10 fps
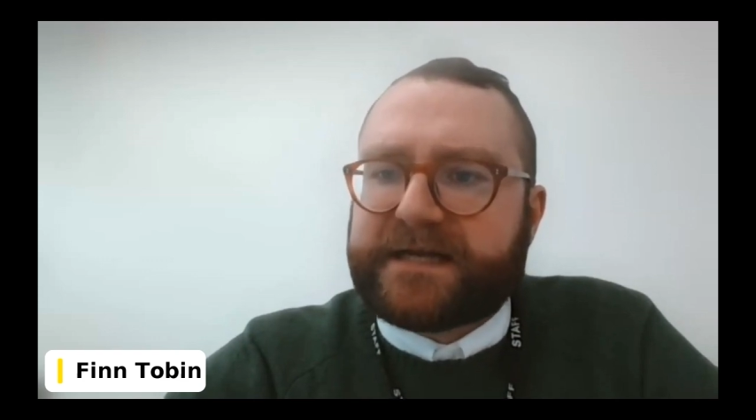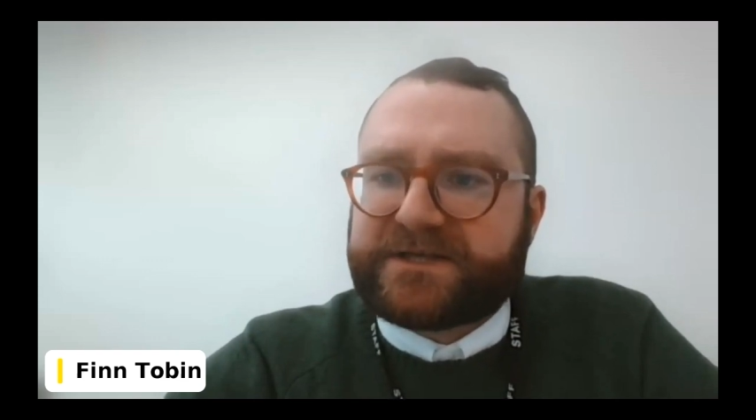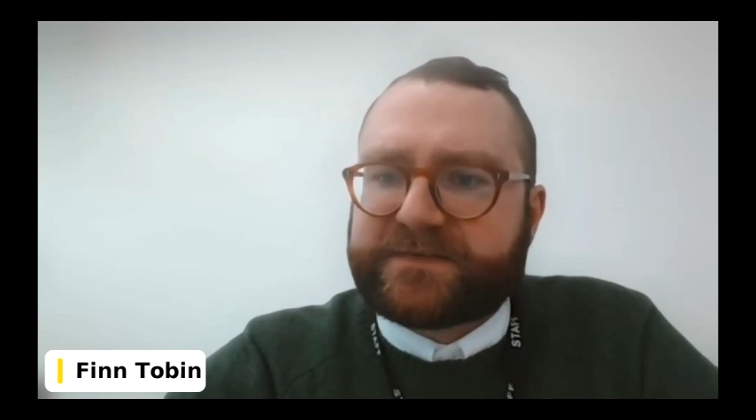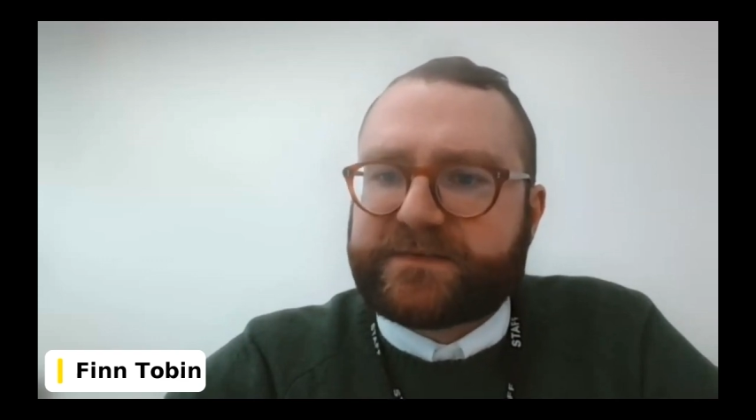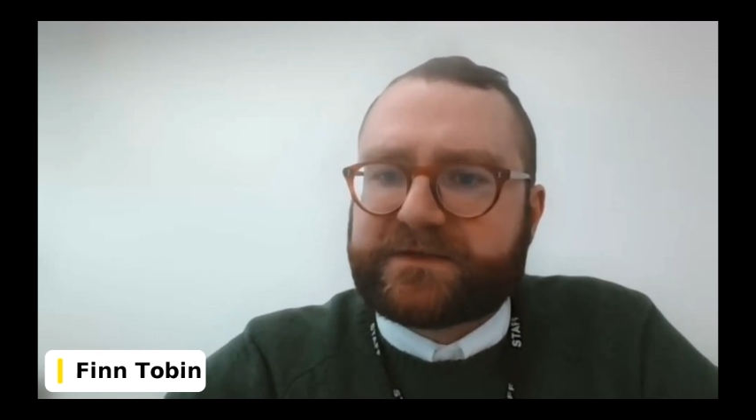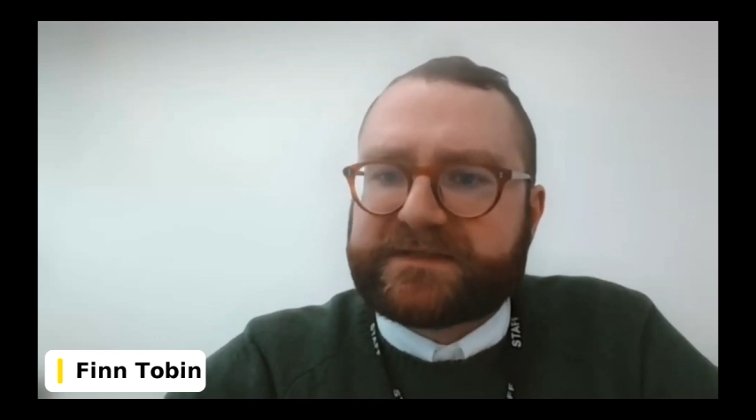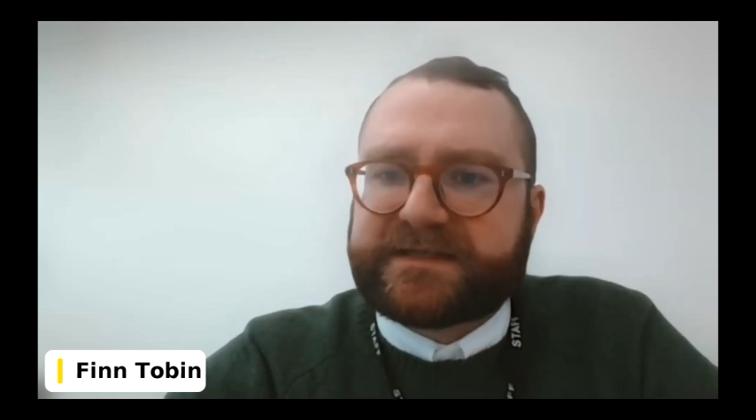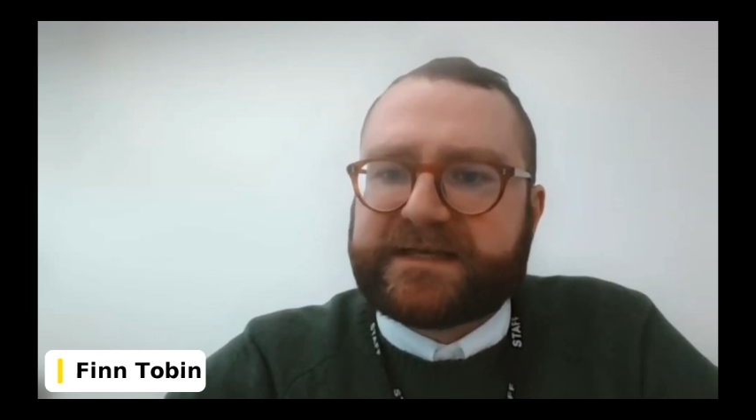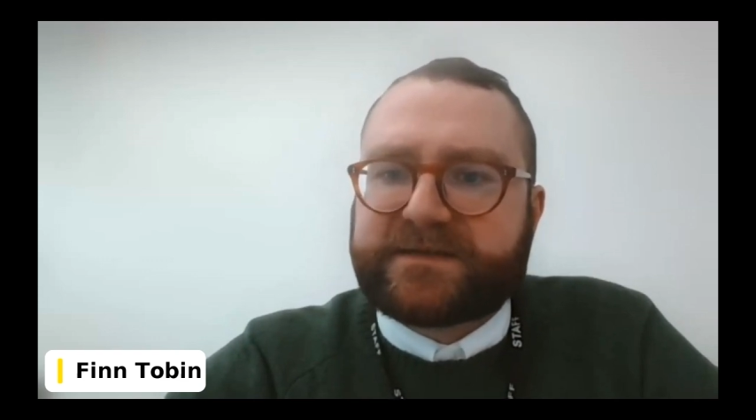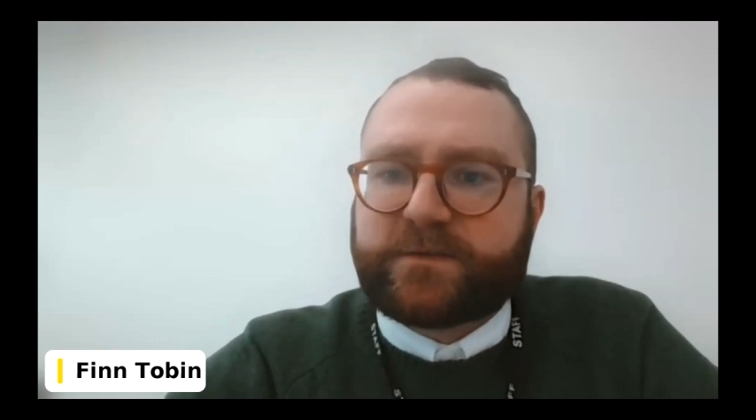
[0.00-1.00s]
dashboard
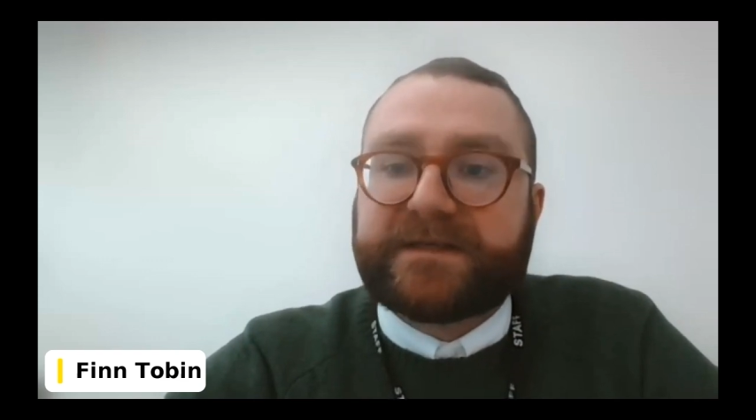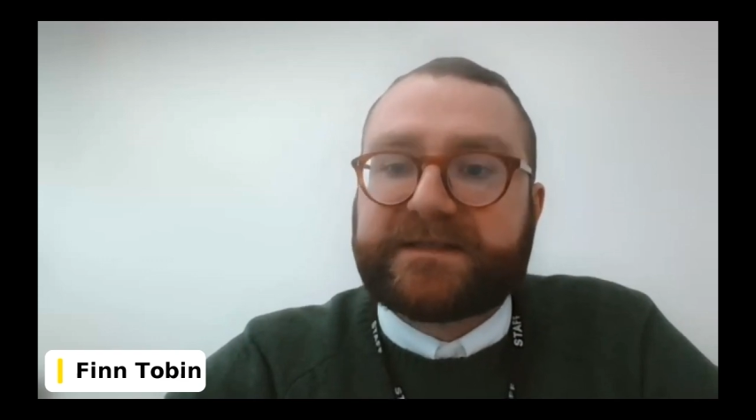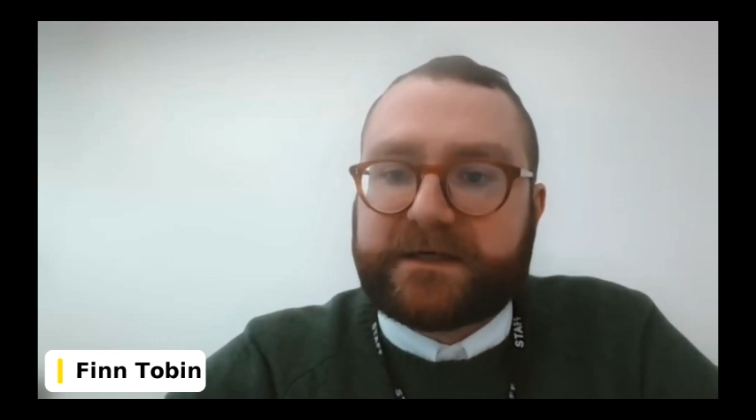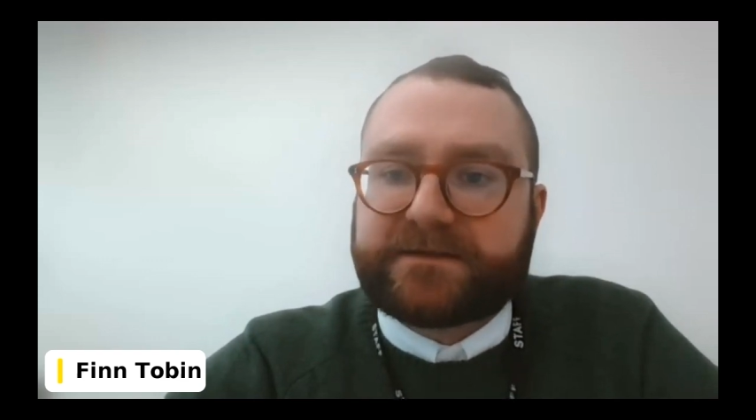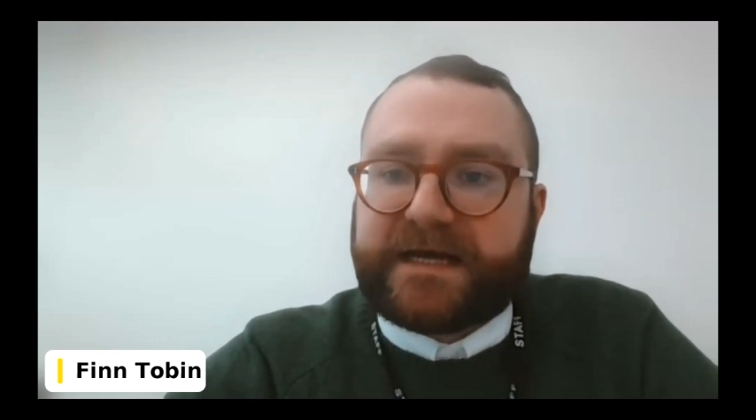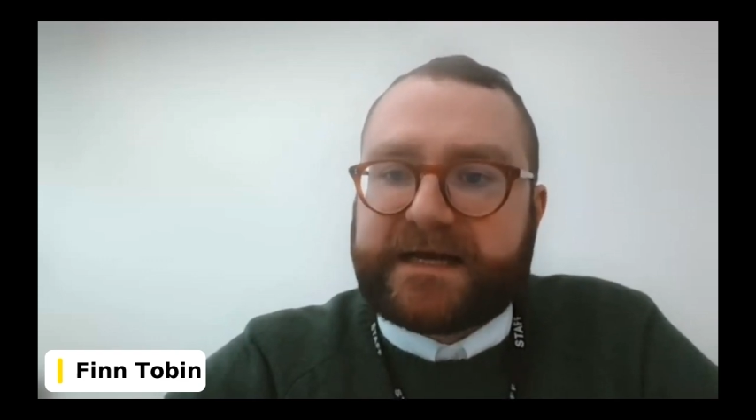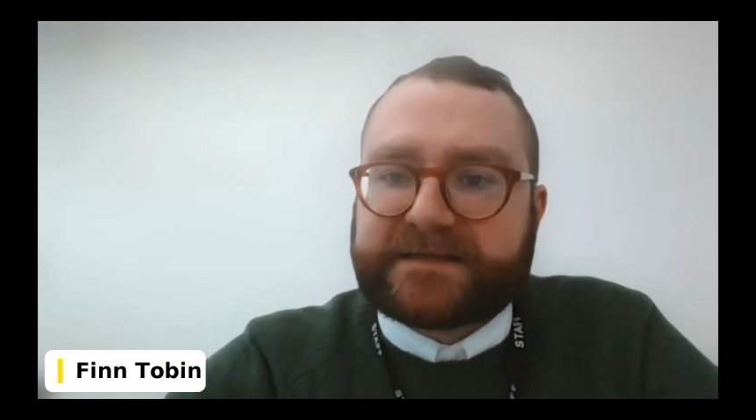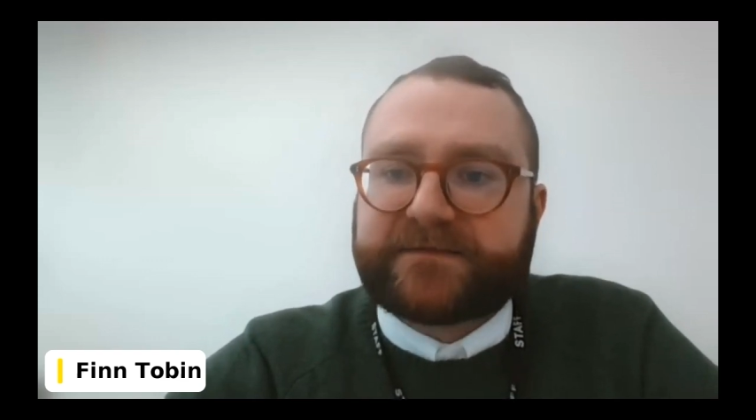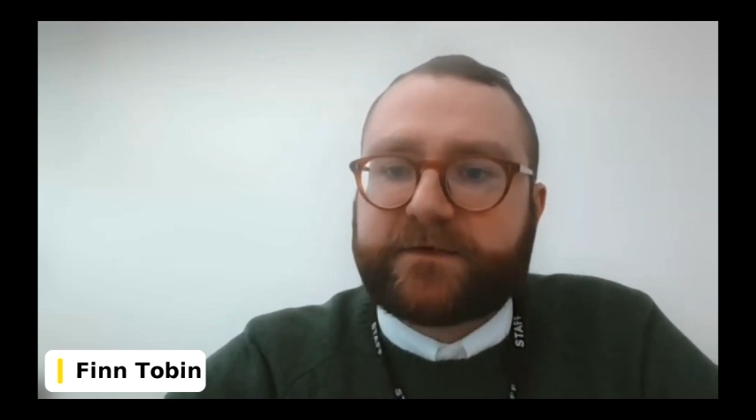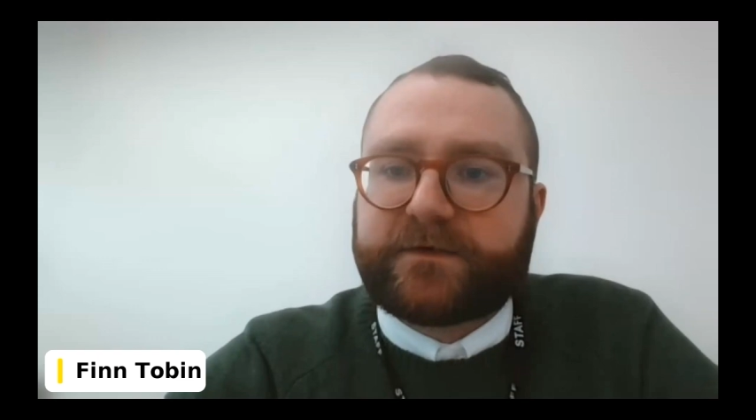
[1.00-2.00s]
says we don't
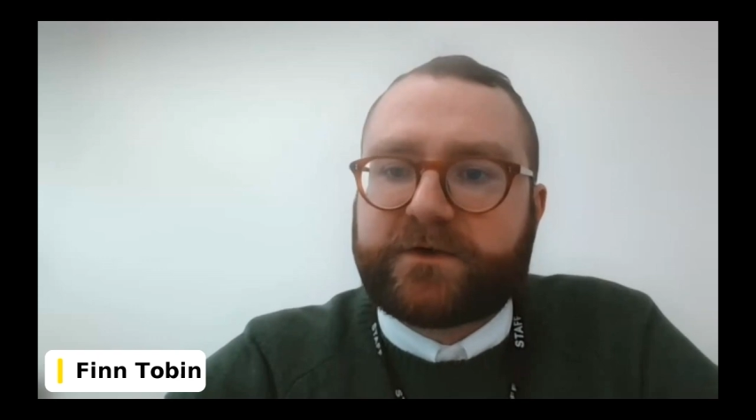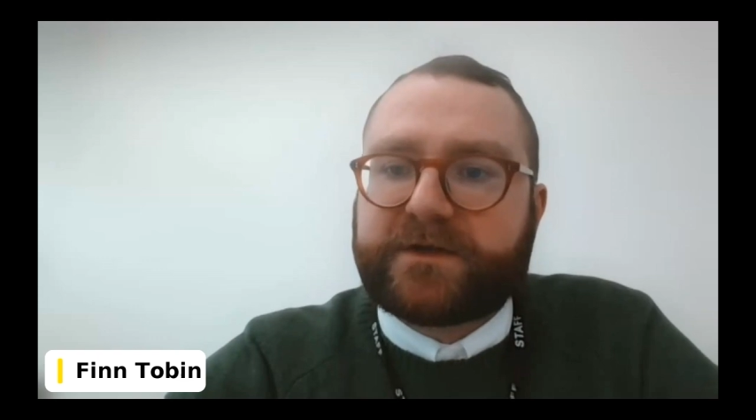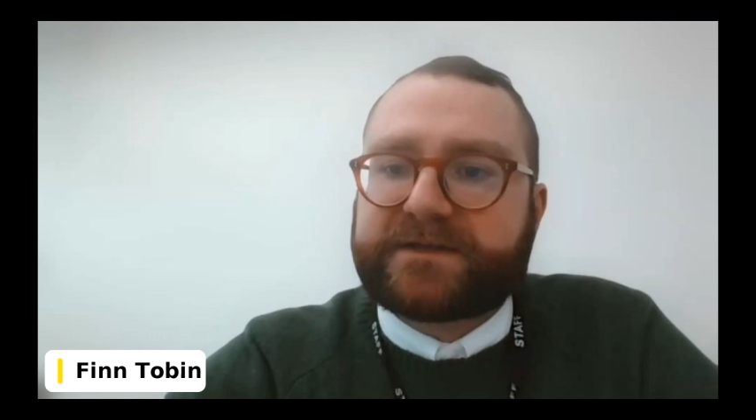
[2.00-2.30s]
ask for,